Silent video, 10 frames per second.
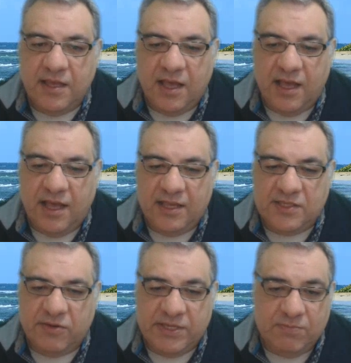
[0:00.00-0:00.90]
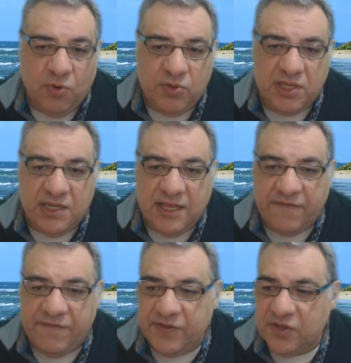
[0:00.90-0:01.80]
So it's more than
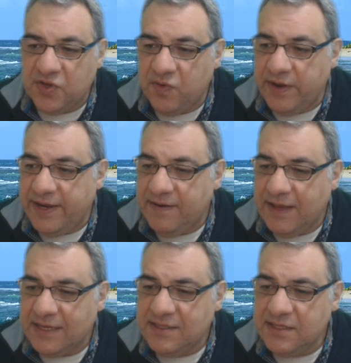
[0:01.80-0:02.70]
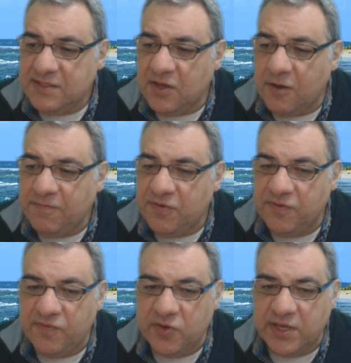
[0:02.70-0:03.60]
enough for the queen. As an
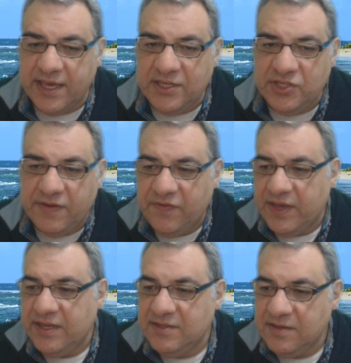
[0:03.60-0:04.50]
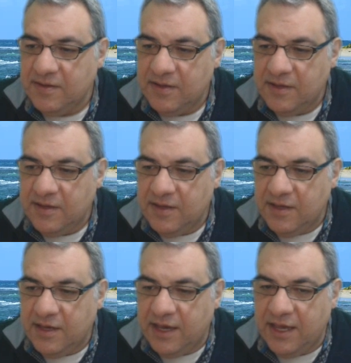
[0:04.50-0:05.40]
example, rook hf8,
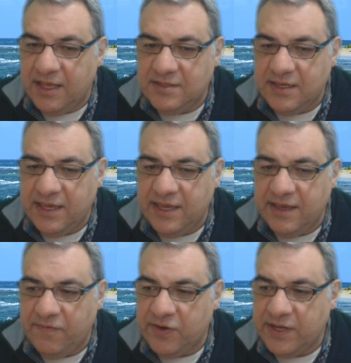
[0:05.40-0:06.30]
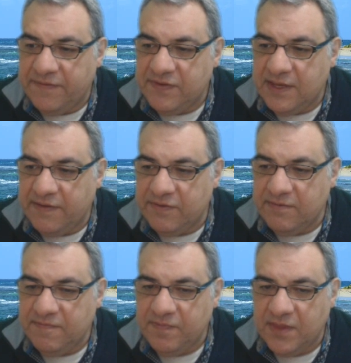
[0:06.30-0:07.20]
and here rook
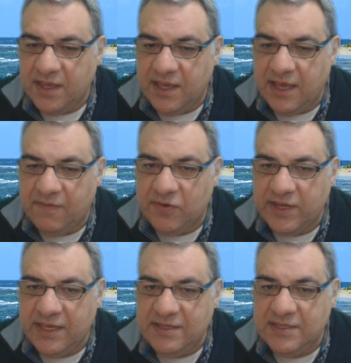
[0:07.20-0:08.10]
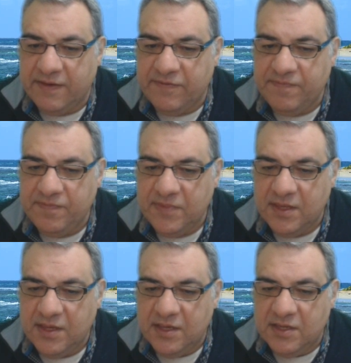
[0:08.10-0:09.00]
f7, and rook e7.
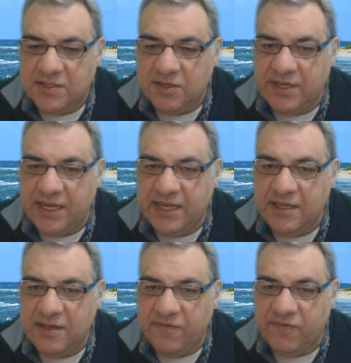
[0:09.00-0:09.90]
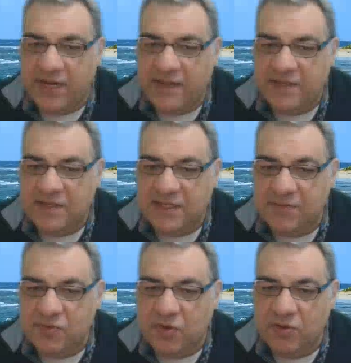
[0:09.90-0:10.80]
So getting ready to
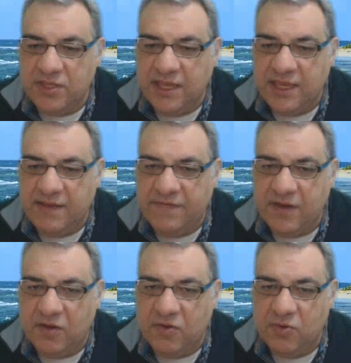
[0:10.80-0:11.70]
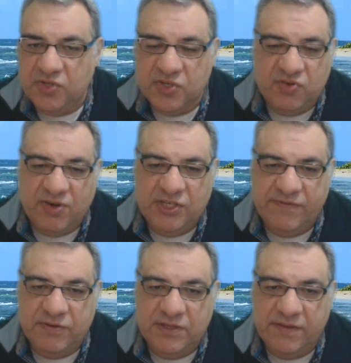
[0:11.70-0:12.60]
double on the e-file, or just crash
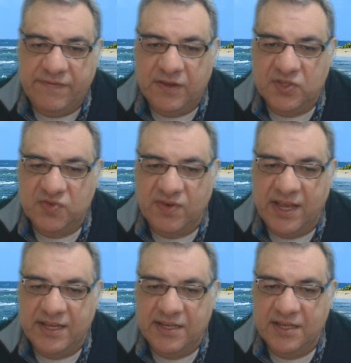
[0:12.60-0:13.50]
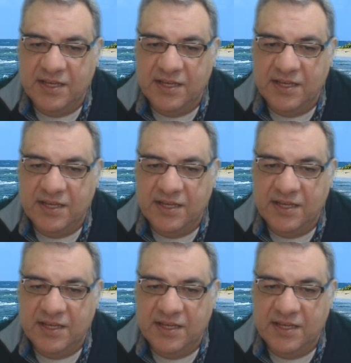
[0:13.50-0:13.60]
through to the first rank,